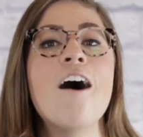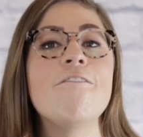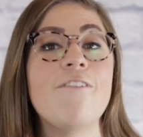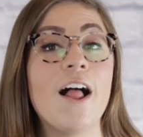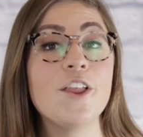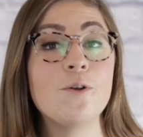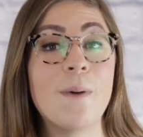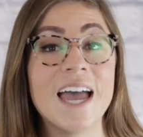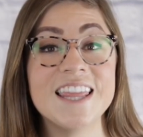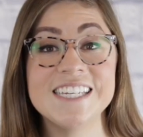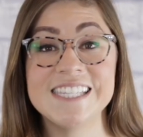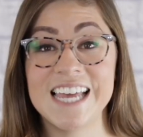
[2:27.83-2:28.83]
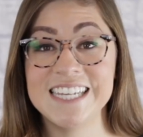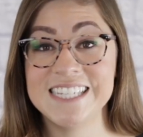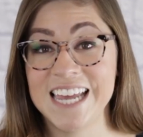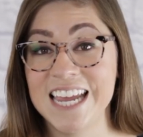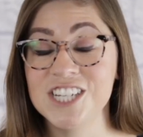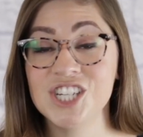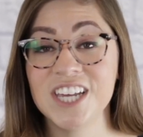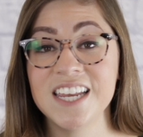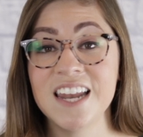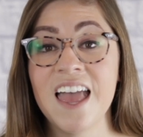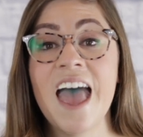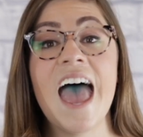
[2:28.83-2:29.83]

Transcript: followed by the citation